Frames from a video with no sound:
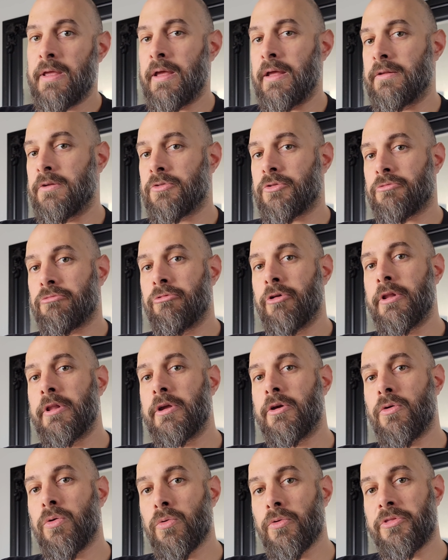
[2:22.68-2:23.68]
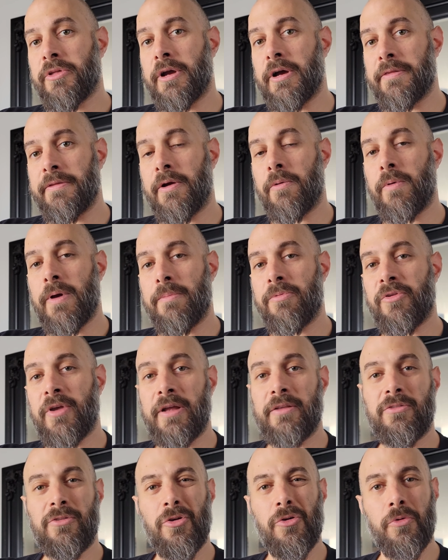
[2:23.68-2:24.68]
There's a really cool thing on their
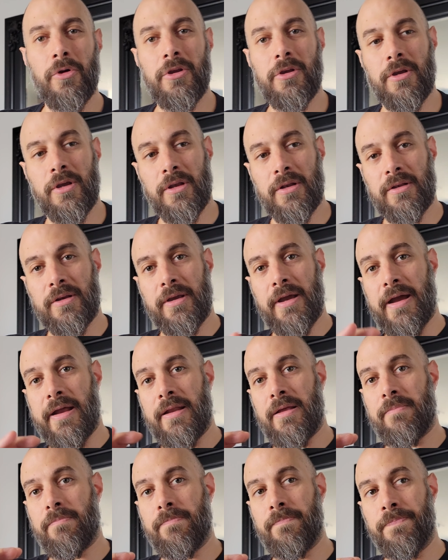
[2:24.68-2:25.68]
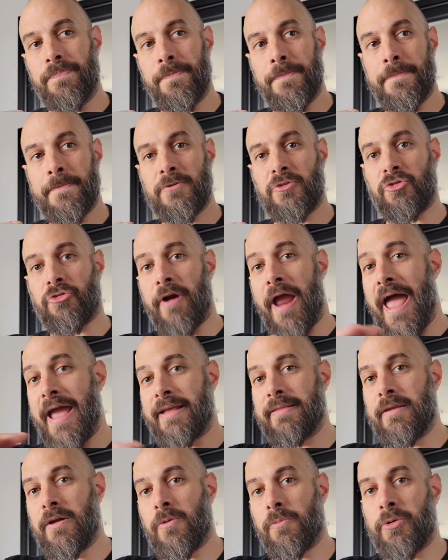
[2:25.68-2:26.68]
website too where you can kind of
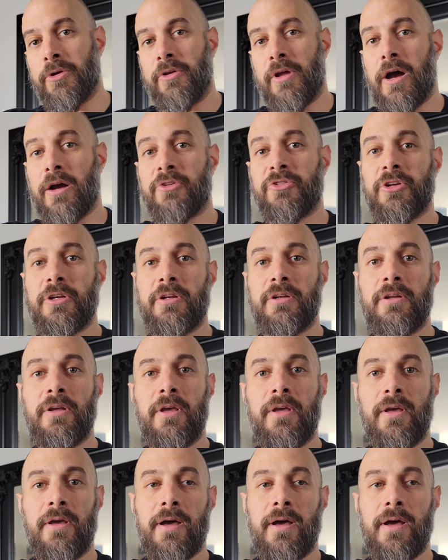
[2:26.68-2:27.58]
track their production.